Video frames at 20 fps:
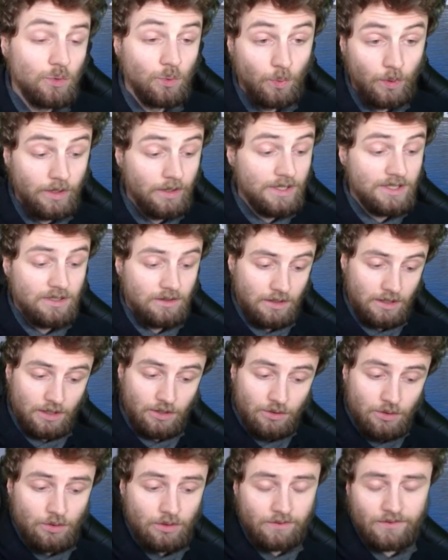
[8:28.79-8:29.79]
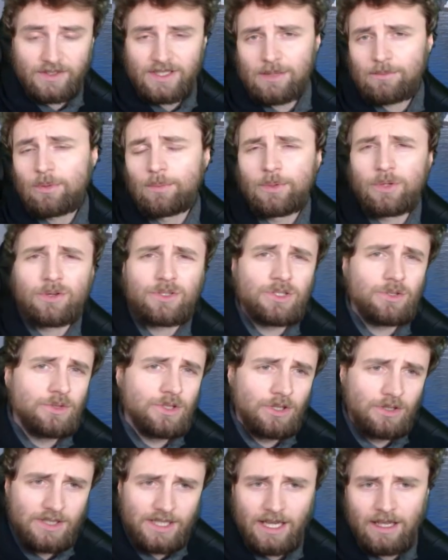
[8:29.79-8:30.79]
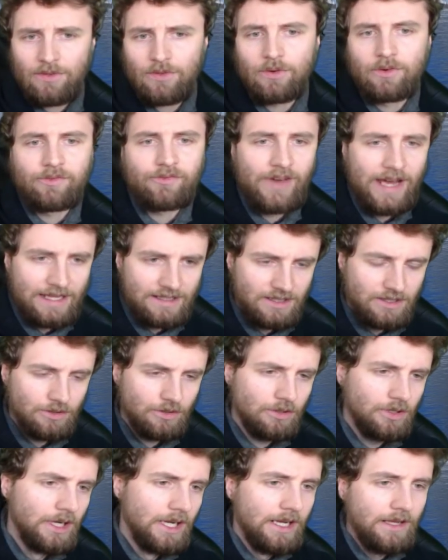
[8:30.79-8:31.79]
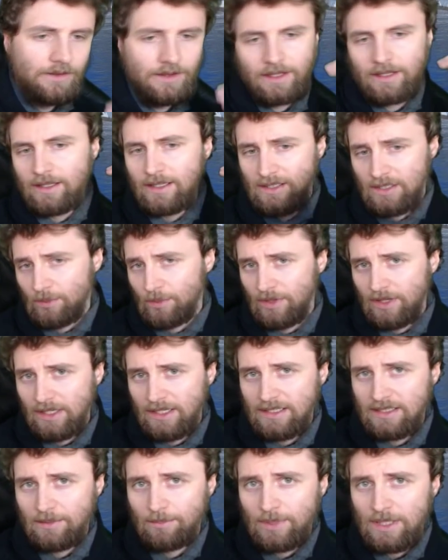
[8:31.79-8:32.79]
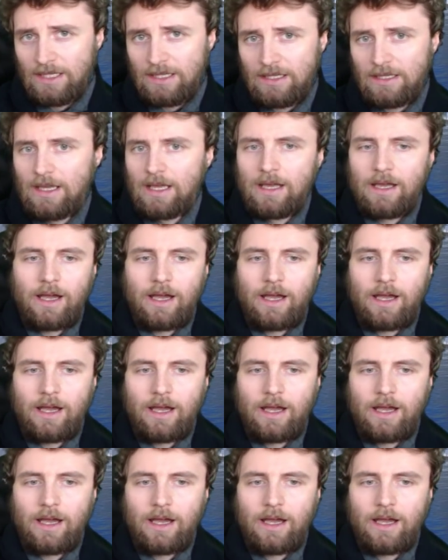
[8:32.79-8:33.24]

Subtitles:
whereas in the Hakuryu, for example, because they're tier 10, they're faster, they can get to where they need to be,